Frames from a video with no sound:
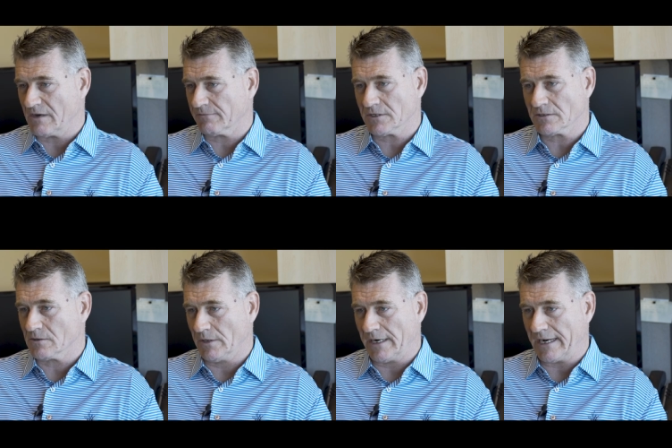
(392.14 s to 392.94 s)
San
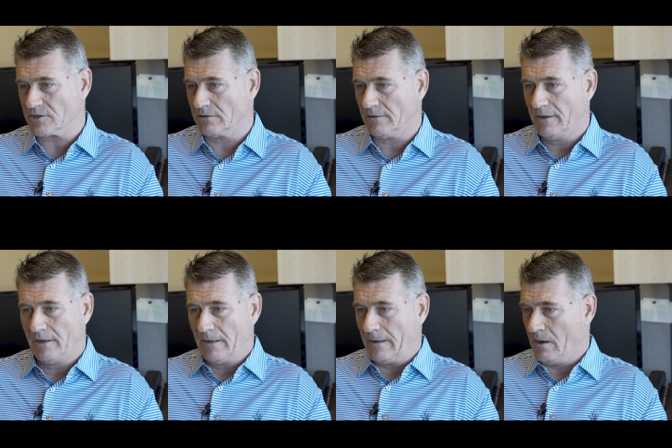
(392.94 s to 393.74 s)
Francisco International.
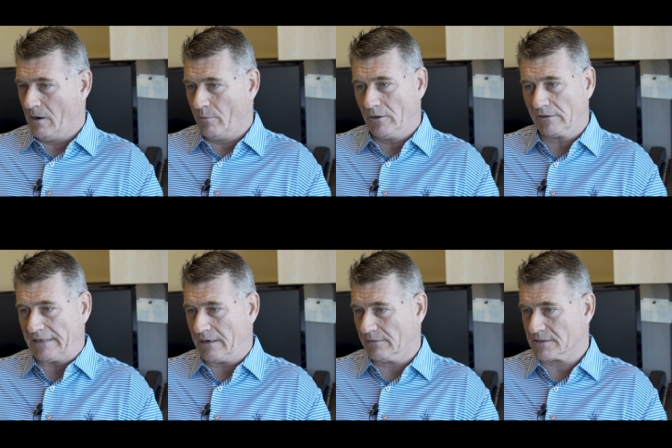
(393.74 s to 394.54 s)
Uh, we hooked
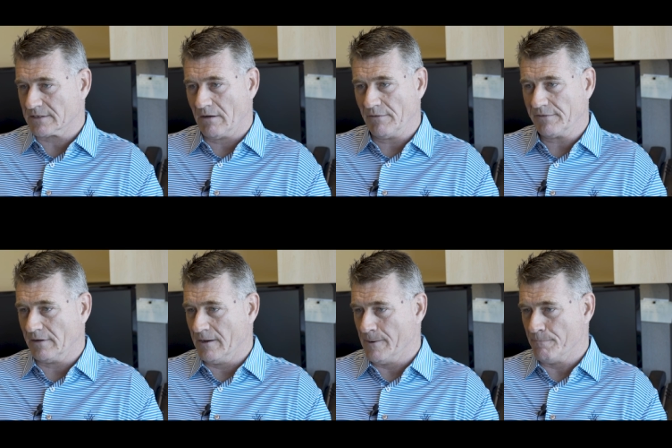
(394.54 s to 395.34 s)
down to the south,
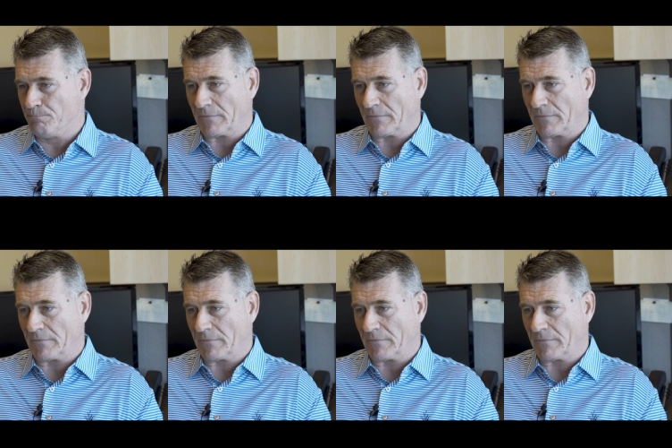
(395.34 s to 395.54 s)
um,